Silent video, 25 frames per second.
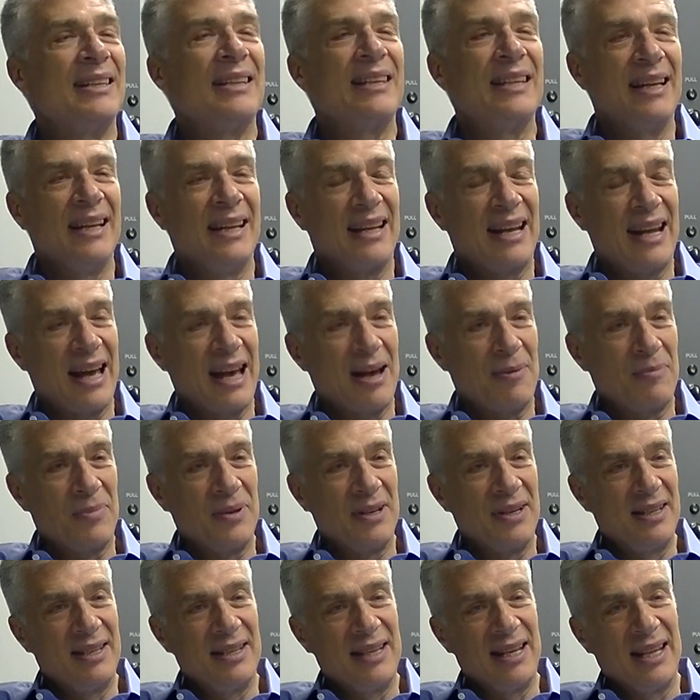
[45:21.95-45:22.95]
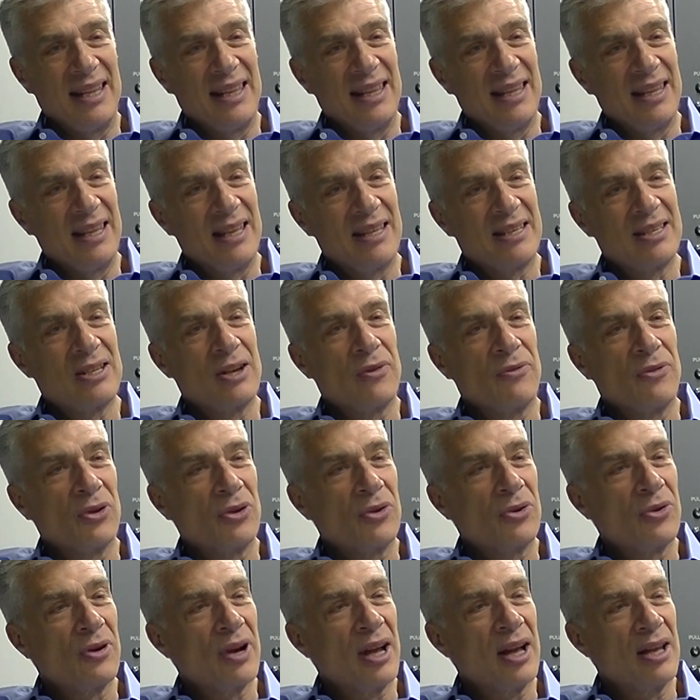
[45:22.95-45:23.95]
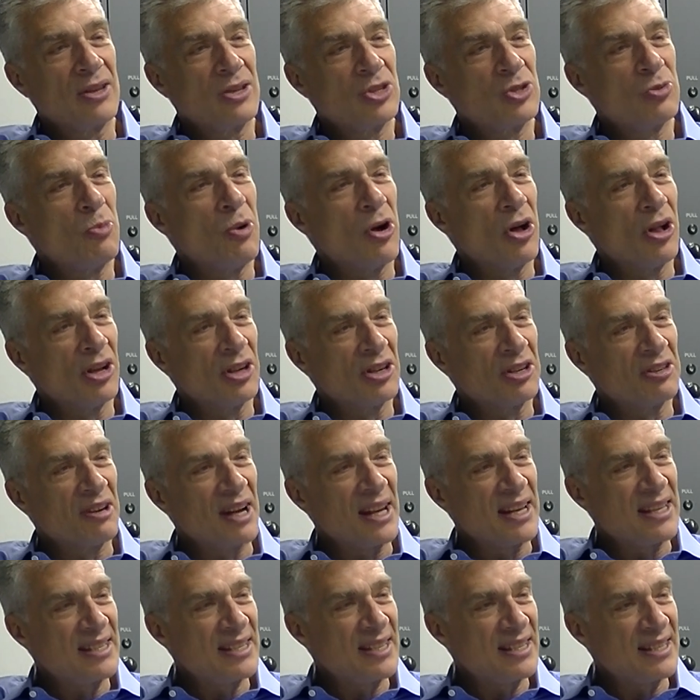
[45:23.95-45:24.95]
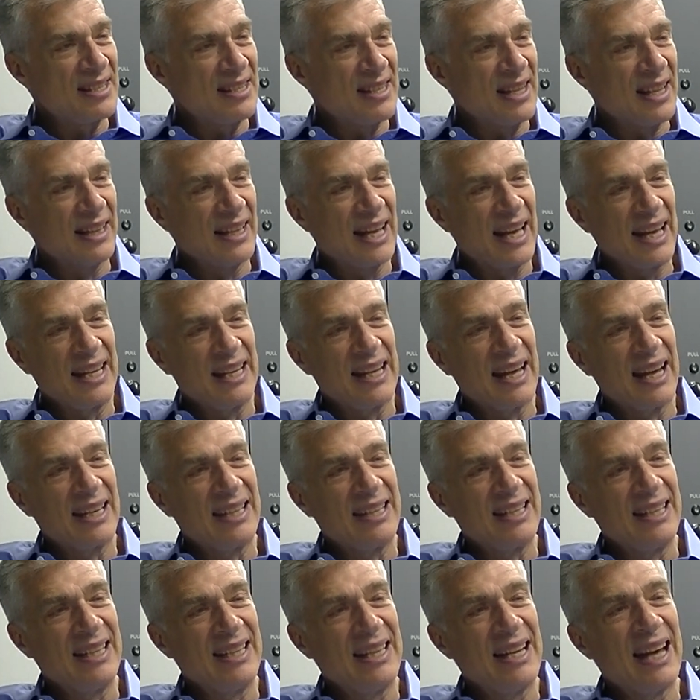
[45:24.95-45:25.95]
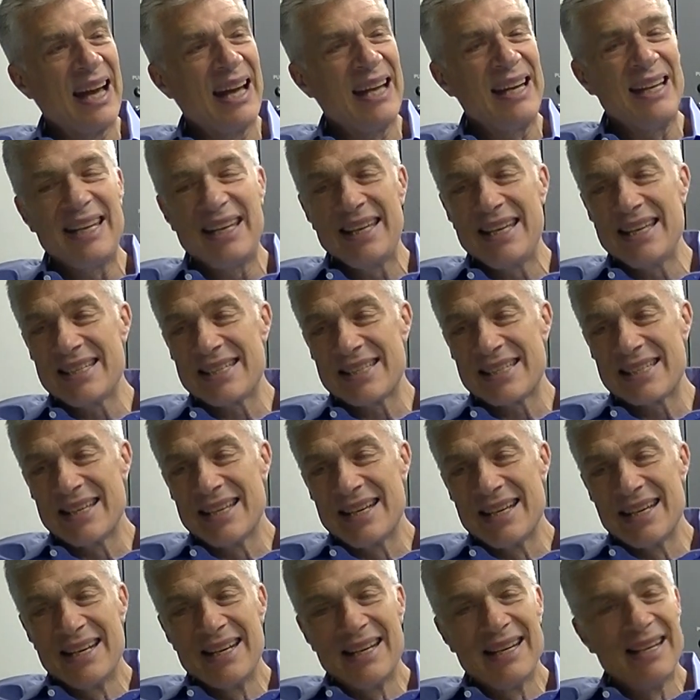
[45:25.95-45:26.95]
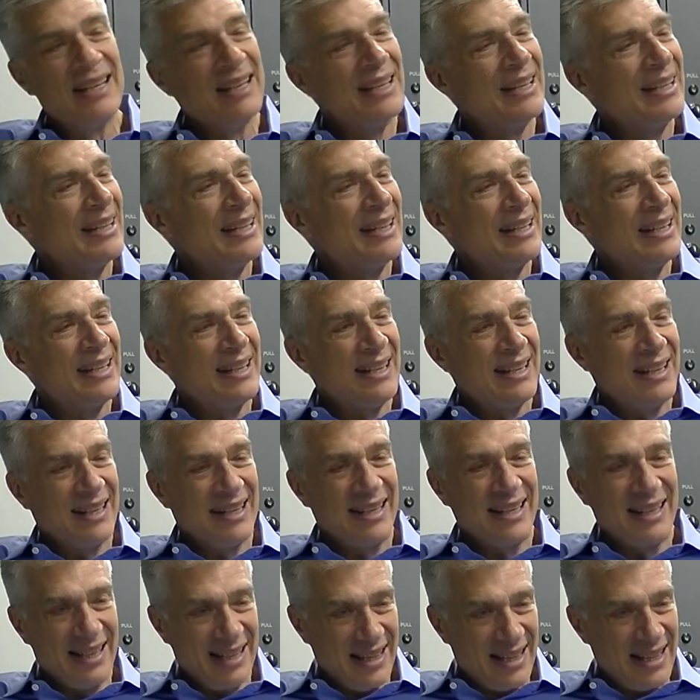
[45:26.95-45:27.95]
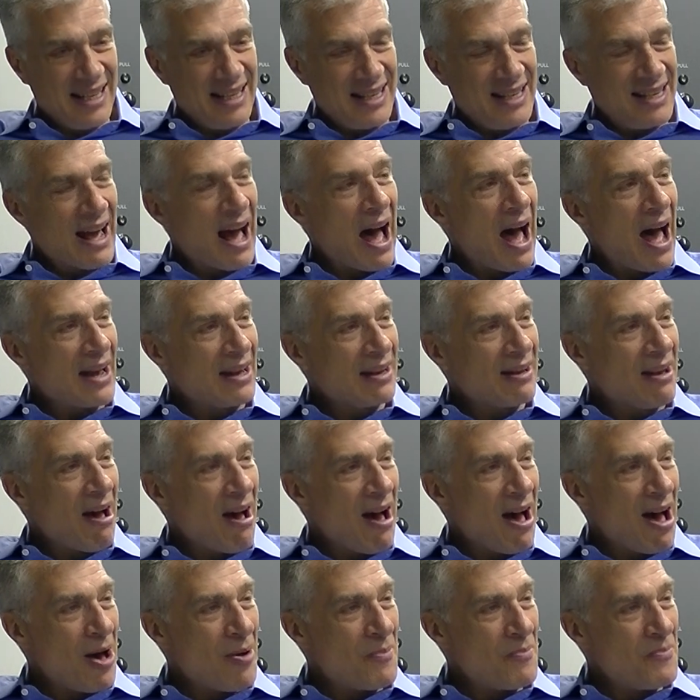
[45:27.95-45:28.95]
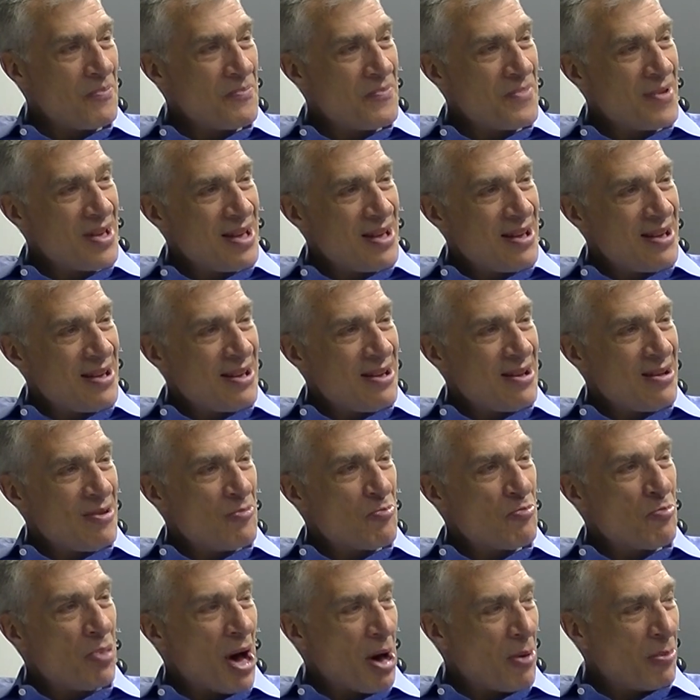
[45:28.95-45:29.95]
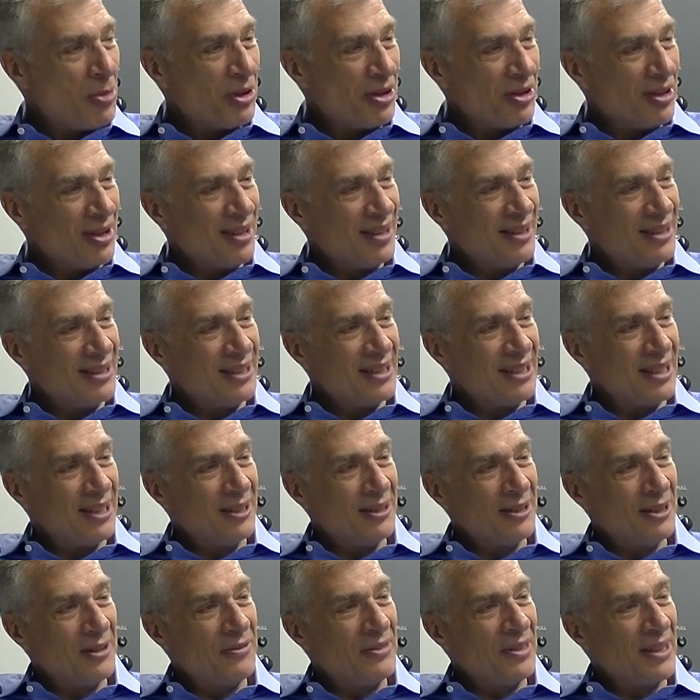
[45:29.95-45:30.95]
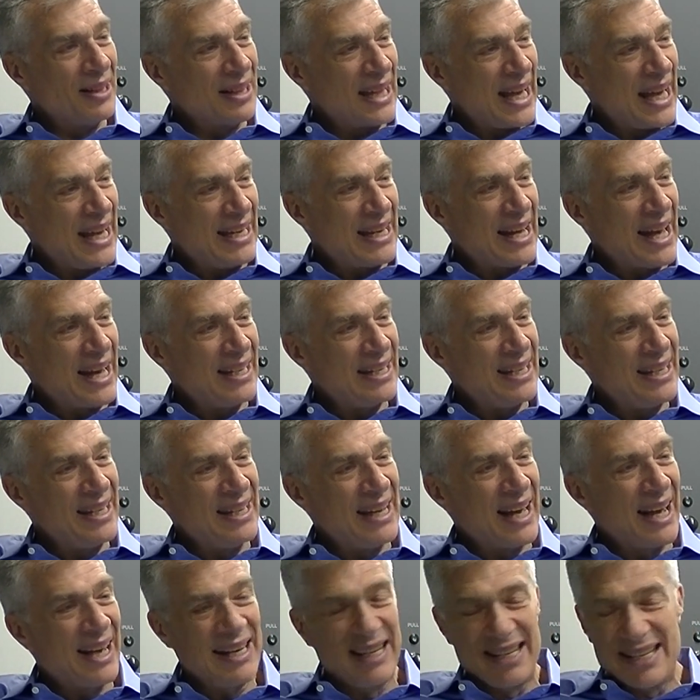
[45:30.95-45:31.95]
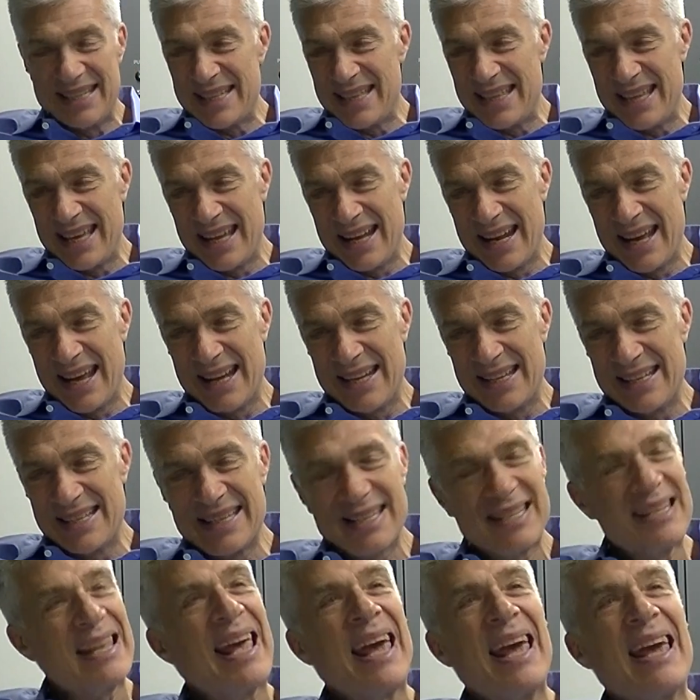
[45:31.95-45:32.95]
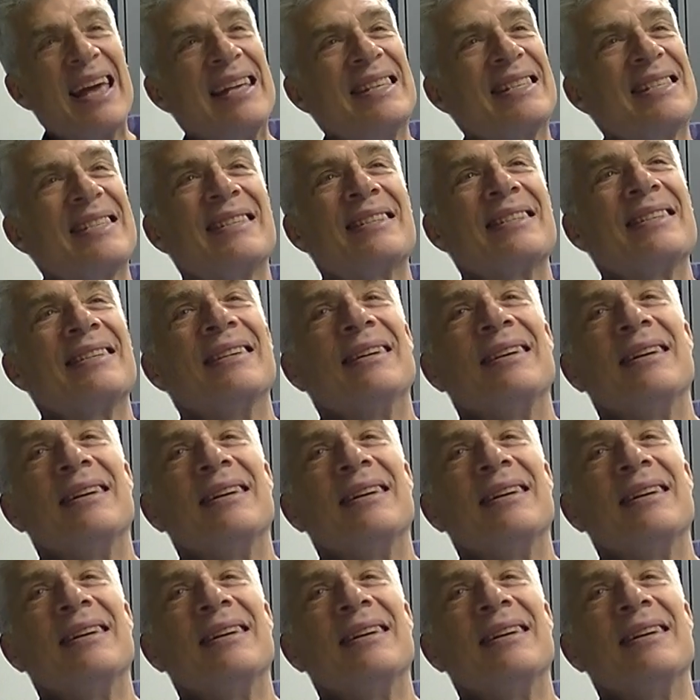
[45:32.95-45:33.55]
It happened in several smaller crises in the late 1990s. The dot-com bubble of the late 1990s in the United States.